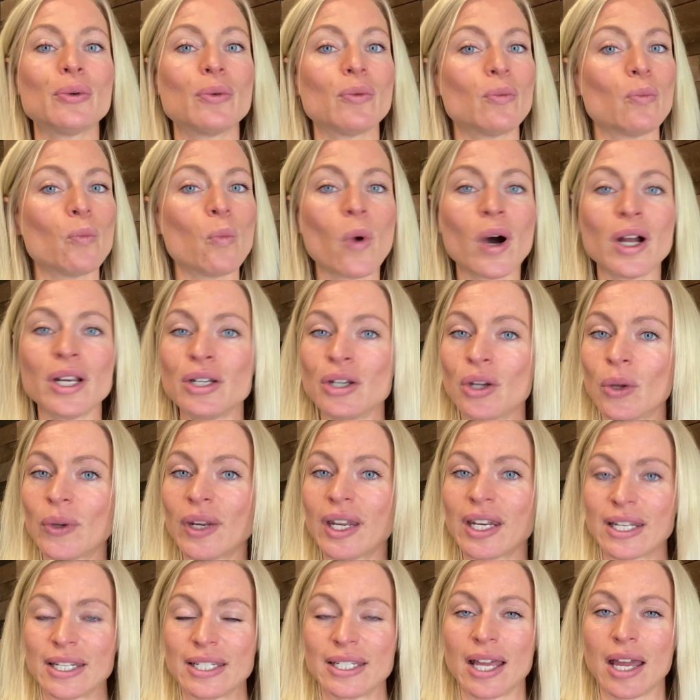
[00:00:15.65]
one note
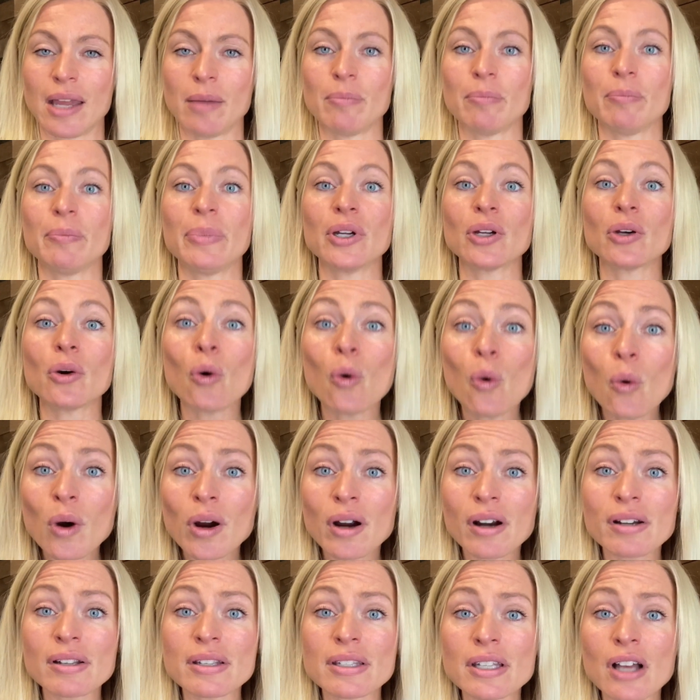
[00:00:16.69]
at a time. But
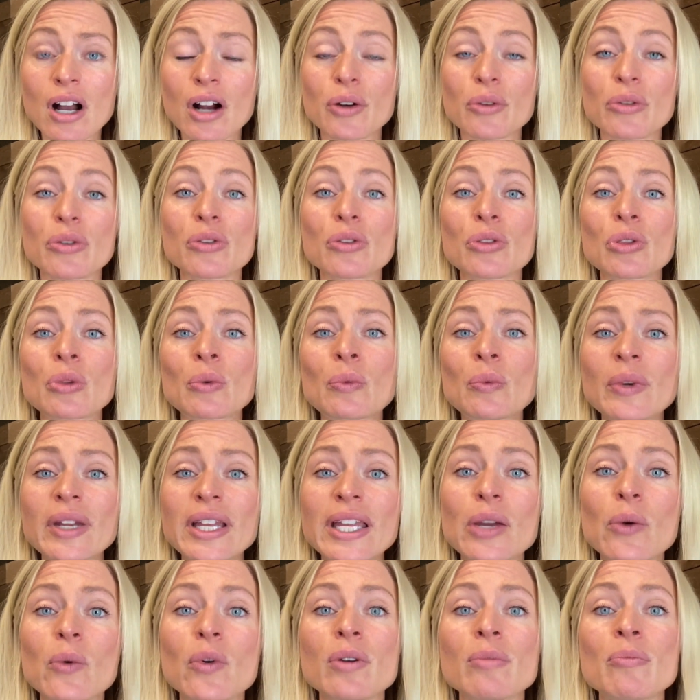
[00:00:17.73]
chords are
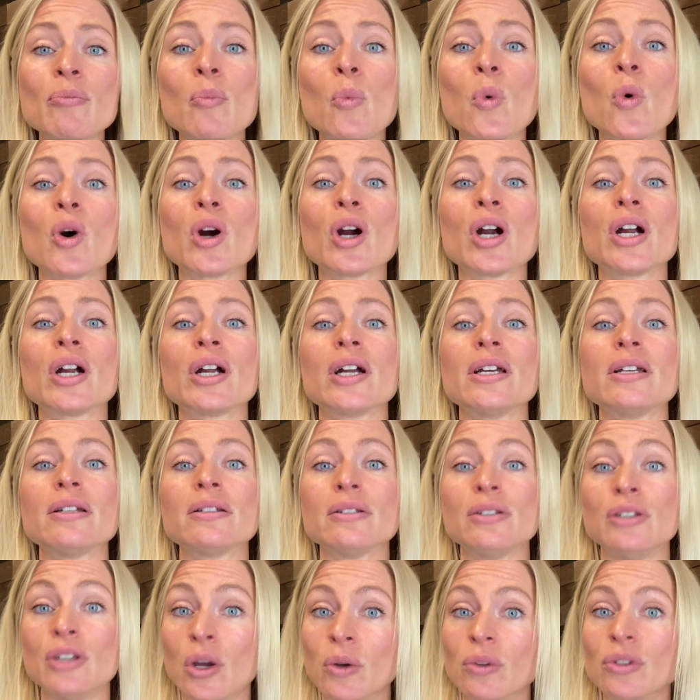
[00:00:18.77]
three or more
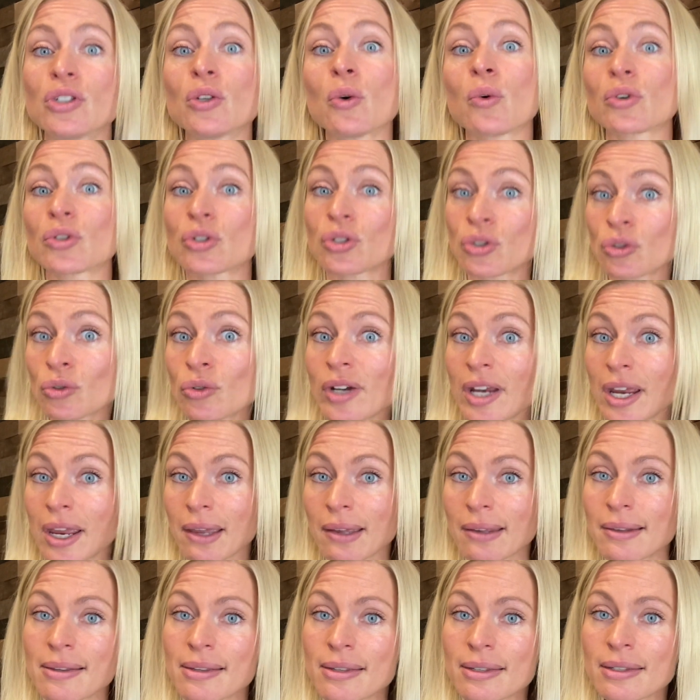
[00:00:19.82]
notes or
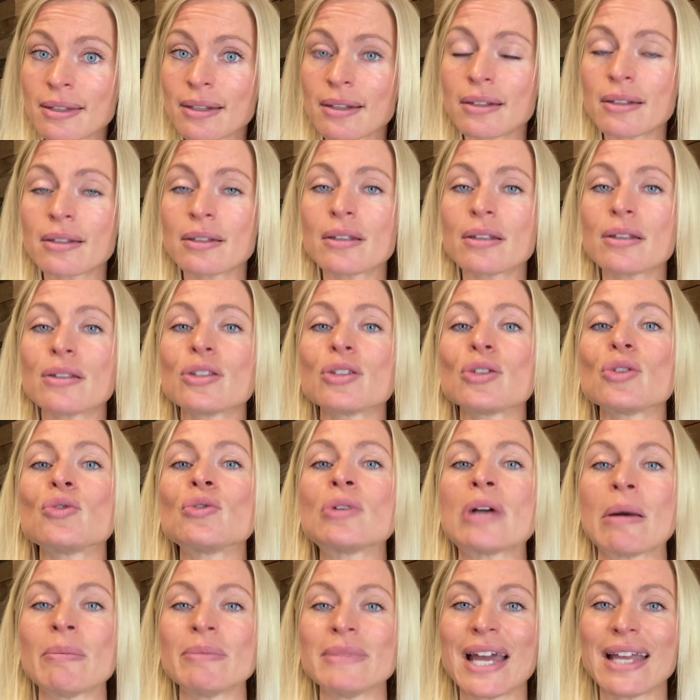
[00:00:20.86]
strings
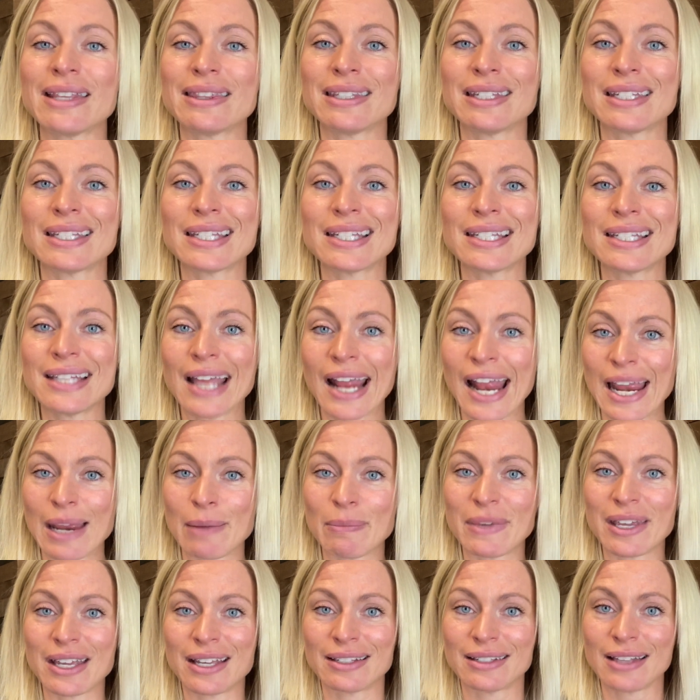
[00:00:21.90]
strummed at the
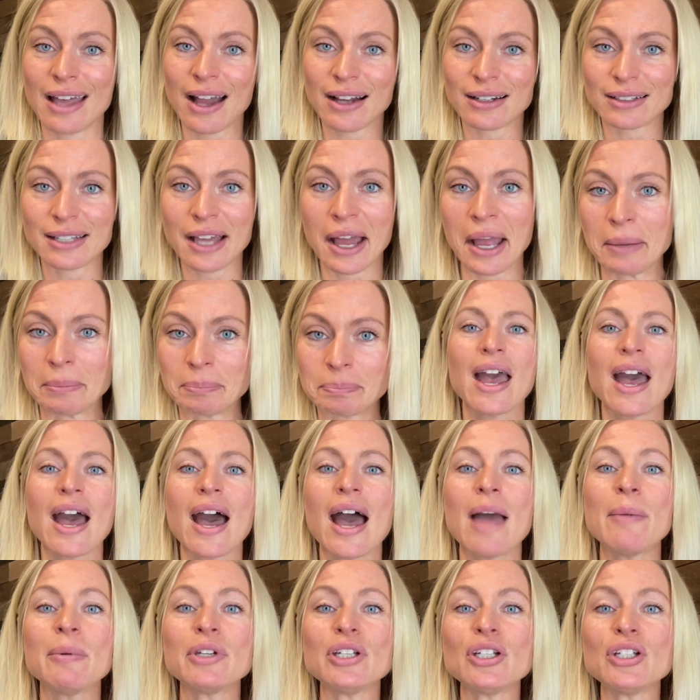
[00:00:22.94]
same exact time.
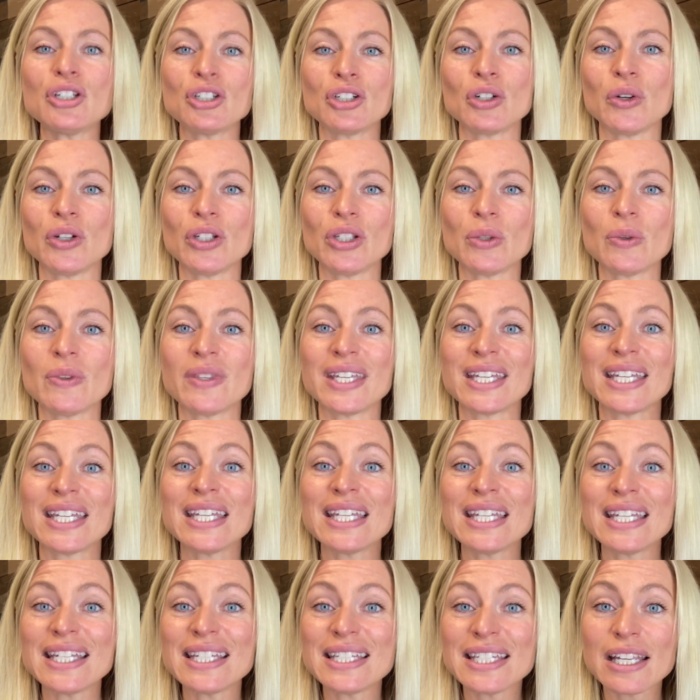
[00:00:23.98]
I'm gonna show you the
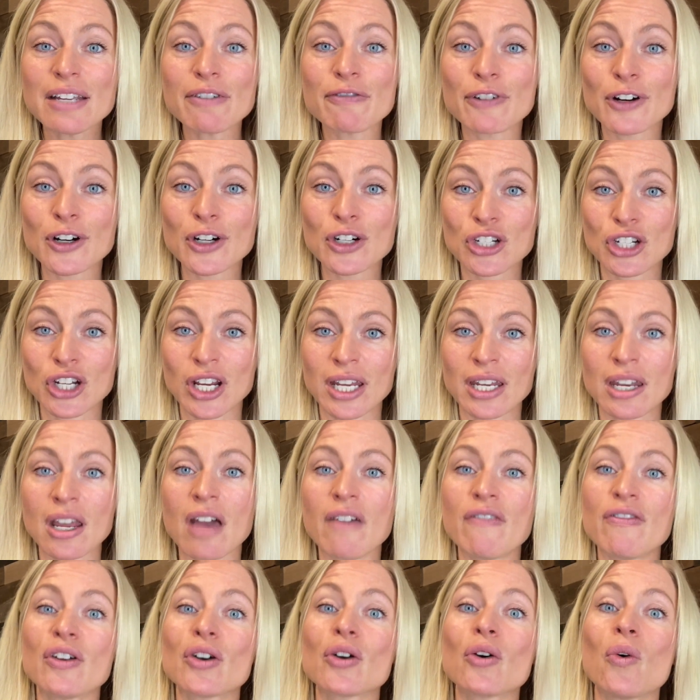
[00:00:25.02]
easy version
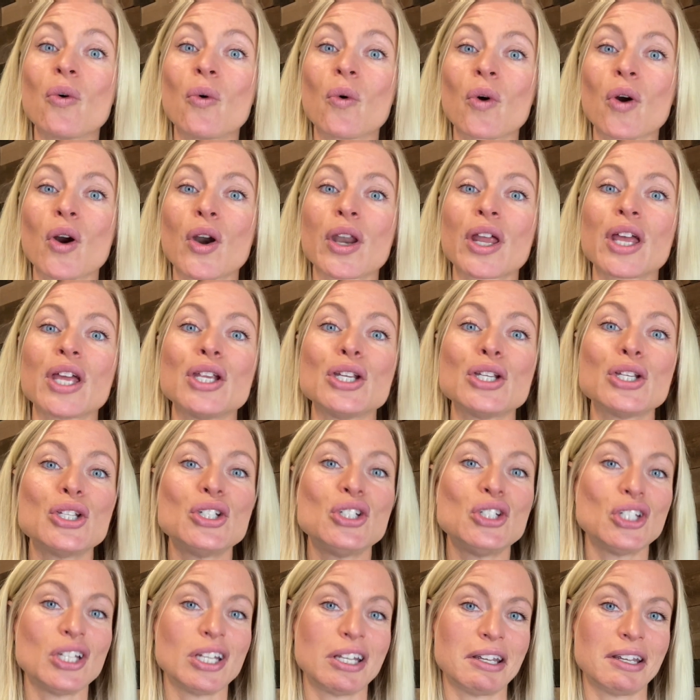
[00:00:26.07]
of the chord
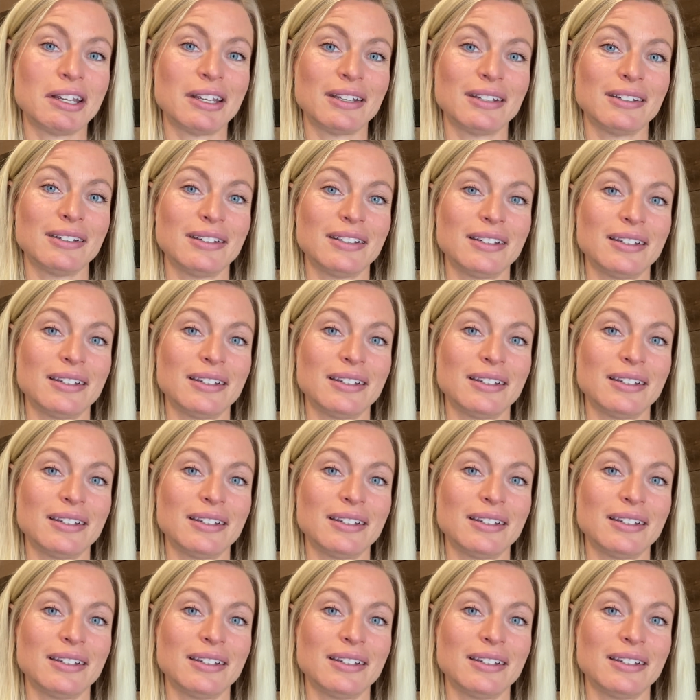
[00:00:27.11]
G.